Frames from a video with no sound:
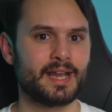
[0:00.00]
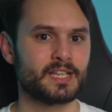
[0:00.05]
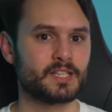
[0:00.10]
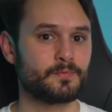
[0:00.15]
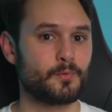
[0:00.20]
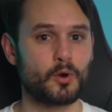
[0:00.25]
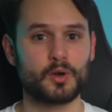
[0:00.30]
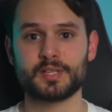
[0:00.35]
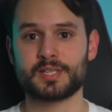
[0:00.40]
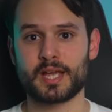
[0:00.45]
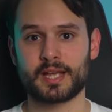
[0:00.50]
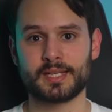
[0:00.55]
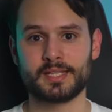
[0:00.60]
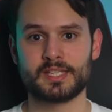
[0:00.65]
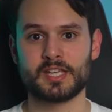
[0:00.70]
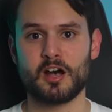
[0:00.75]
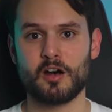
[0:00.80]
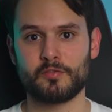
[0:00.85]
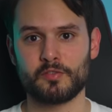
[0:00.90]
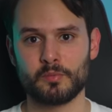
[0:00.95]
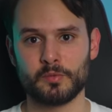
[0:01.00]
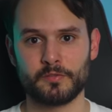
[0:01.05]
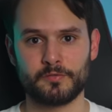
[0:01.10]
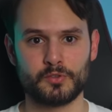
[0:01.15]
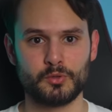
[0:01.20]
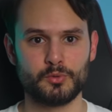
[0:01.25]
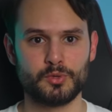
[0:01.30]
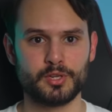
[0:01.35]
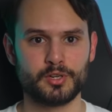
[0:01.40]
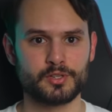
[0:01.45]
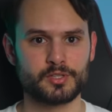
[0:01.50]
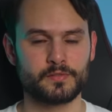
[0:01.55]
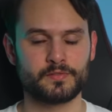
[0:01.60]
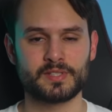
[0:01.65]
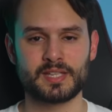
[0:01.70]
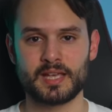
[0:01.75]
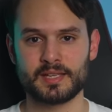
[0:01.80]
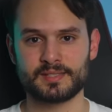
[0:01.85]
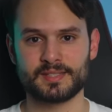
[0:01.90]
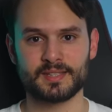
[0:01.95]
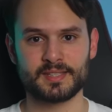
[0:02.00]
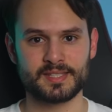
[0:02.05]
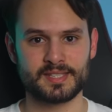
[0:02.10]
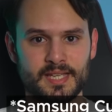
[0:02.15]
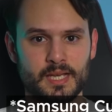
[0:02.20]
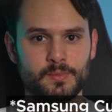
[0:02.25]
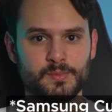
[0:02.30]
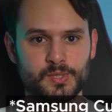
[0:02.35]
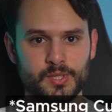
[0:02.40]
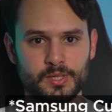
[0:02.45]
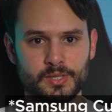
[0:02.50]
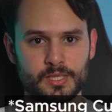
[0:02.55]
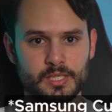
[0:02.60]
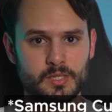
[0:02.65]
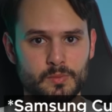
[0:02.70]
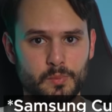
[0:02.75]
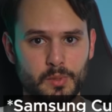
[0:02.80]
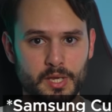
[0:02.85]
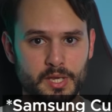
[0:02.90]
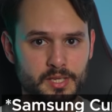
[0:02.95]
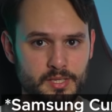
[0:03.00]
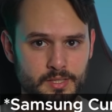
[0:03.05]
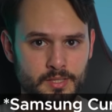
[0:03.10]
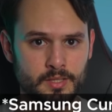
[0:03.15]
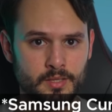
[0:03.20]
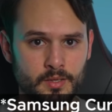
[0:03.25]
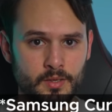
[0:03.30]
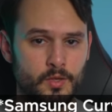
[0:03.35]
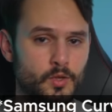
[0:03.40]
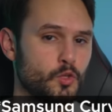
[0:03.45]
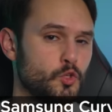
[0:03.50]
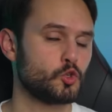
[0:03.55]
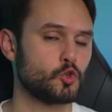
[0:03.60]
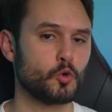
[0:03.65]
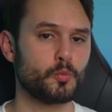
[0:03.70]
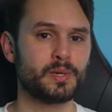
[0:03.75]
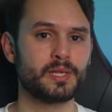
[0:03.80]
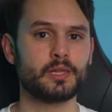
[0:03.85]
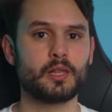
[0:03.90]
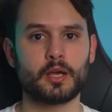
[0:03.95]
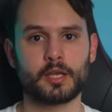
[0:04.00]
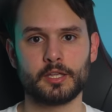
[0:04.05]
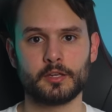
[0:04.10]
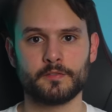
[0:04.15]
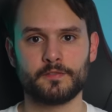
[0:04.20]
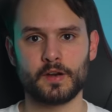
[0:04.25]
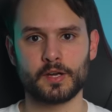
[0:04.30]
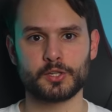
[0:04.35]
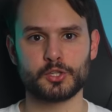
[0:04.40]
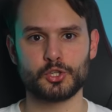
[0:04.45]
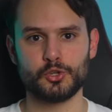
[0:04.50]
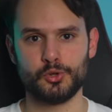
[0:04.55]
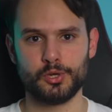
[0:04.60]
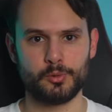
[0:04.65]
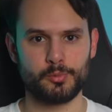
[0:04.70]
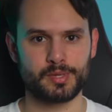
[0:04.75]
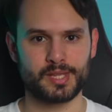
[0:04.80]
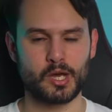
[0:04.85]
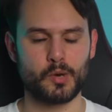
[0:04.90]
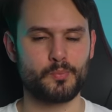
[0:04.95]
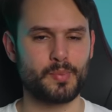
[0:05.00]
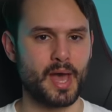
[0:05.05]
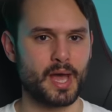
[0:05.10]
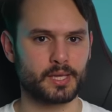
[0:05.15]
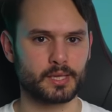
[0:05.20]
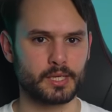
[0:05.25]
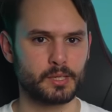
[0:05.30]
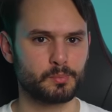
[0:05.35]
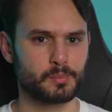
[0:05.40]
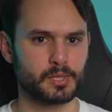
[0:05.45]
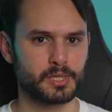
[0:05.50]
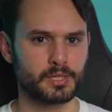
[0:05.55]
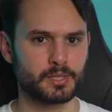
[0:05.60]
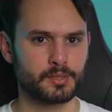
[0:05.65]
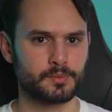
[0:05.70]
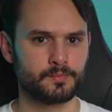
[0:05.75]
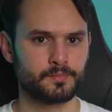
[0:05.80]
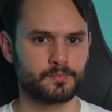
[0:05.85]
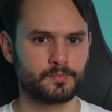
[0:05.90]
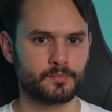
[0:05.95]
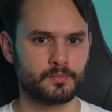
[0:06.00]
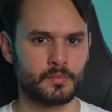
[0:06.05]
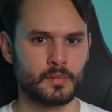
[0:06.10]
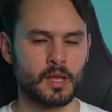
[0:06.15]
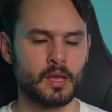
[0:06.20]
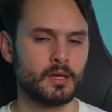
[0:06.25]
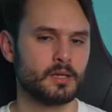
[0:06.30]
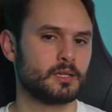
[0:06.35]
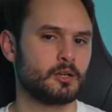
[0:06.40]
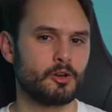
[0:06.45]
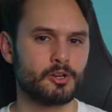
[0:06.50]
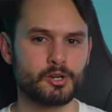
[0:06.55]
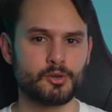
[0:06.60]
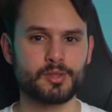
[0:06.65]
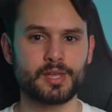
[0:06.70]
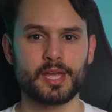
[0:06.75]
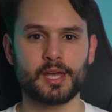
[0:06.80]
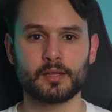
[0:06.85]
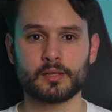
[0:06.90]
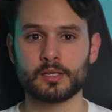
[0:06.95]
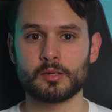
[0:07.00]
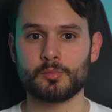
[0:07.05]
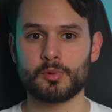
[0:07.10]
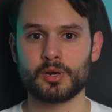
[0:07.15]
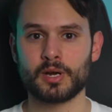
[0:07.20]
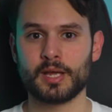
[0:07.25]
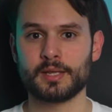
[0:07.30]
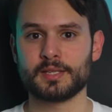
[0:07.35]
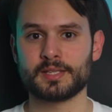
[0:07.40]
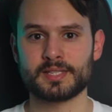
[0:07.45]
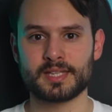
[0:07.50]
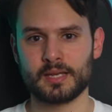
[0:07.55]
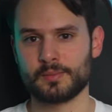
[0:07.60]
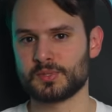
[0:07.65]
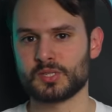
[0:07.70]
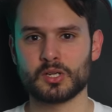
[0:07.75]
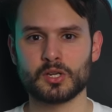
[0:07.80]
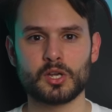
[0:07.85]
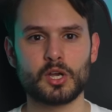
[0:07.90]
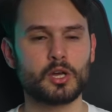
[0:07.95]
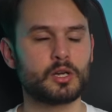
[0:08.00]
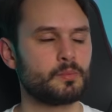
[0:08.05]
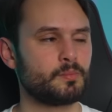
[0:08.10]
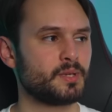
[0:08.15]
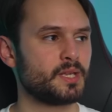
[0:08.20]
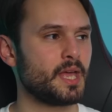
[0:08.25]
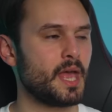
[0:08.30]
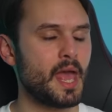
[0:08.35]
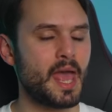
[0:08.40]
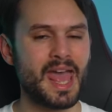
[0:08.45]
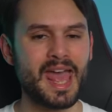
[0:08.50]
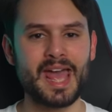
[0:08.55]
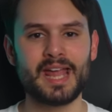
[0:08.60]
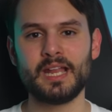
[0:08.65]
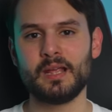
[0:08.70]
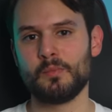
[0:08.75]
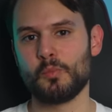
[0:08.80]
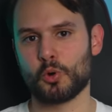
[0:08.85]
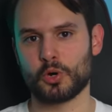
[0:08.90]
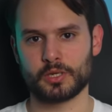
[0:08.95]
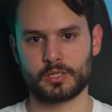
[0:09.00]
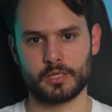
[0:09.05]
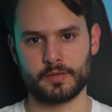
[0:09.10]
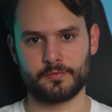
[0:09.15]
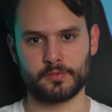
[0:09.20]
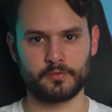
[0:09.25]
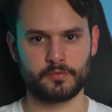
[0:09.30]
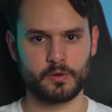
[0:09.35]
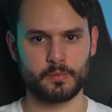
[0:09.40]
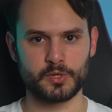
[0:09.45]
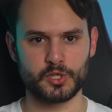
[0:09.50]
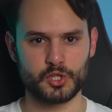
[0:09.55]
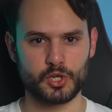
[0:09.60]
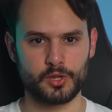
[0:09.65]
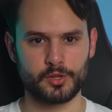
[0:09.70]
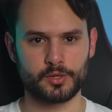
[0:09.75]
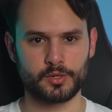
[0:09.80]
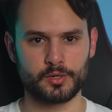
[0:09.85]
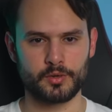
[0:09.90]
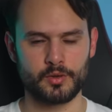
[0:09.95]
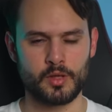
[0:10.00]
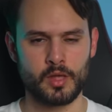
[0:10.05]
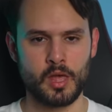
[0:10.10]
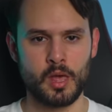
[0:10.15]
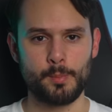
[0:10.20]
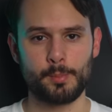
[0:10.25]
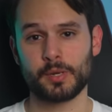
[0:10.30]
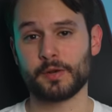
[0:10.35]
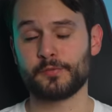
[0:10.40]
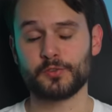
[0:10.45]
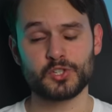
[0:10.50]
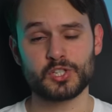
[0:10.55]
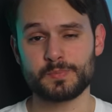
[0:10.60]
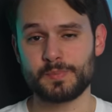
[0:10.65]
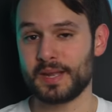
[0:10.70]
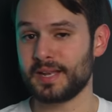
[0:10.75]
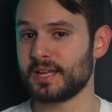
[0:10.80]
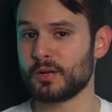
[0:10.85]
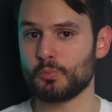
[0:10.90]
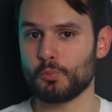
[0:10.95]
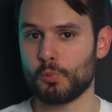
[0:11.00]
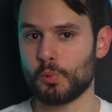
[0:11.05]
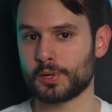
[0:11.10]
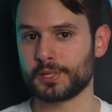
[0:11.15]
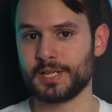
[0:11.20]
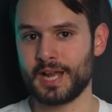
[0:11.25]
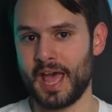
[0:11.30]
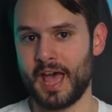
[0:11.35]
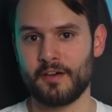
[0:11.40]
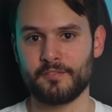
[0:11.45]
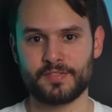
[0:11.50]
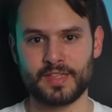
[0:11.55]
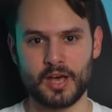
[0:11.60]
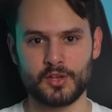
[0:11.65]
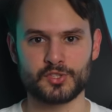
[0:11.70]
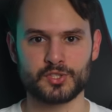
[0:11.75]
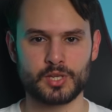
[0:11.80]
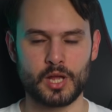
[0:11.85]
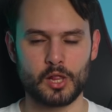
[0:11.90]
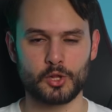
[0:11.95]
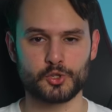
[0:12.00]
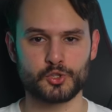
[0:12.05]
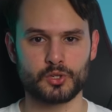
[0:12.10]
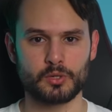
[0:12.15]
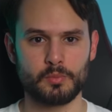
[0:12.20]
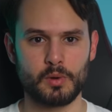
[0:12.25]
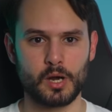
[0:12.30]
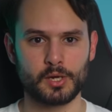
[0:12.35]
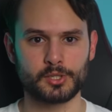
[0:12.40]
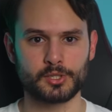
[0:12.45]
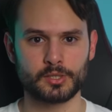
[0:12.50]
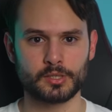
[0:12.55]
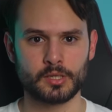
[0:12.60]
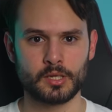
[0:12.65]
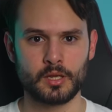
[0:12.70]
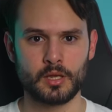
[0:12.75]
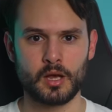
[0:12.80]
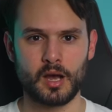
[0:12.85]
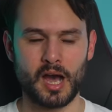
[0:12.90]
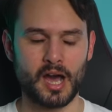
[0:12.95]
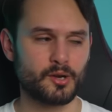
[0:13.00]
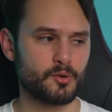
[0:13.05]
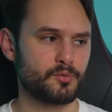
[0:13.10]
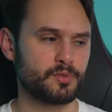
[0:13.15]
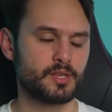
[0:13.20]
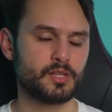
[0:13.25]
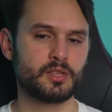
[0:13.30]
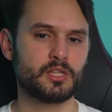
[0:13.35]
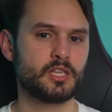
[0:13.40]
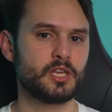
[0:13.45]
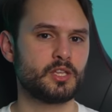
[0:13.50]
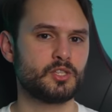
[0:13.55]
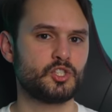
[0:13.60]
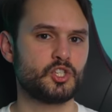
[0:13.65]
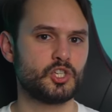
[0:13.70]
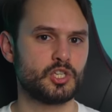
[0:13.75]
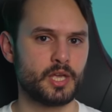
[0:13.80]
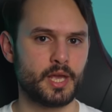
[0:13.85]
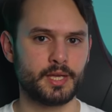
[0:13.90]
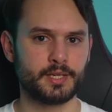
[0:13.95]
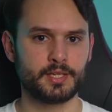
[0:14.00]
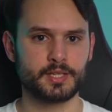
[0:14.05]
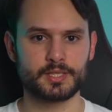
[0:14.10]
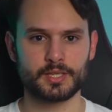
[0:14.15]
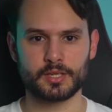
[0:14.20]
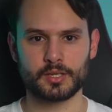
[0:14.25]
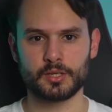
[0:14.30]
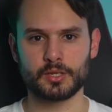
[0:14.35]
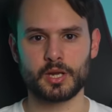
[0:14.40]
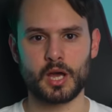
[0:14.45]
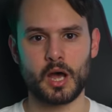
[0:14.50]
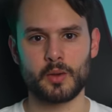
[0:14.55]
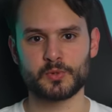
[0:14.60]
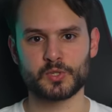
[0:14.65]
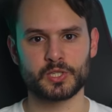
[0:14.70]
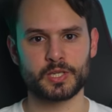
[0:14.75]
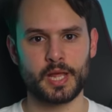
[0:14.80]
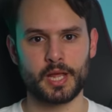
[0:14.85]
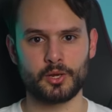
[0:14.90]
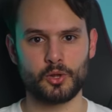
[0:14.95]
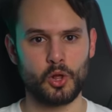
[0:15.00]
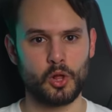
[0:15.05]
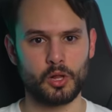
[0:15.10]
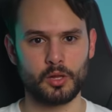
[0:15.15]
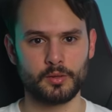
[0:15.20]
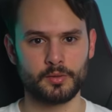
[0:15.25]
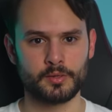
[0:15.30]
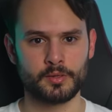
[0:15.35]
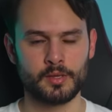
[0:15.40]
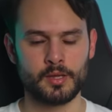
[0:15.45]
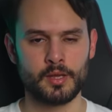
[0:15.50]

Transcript: And as far as I can tell from a few years of testing Samsung displays, you will be lucky to find a unit without backlight bleed. Now I know the Alienware and the Samsung couldn't be any more different from each other, but if you're spending $1,500 on a monitor, I don't think the G8 is a good option at all.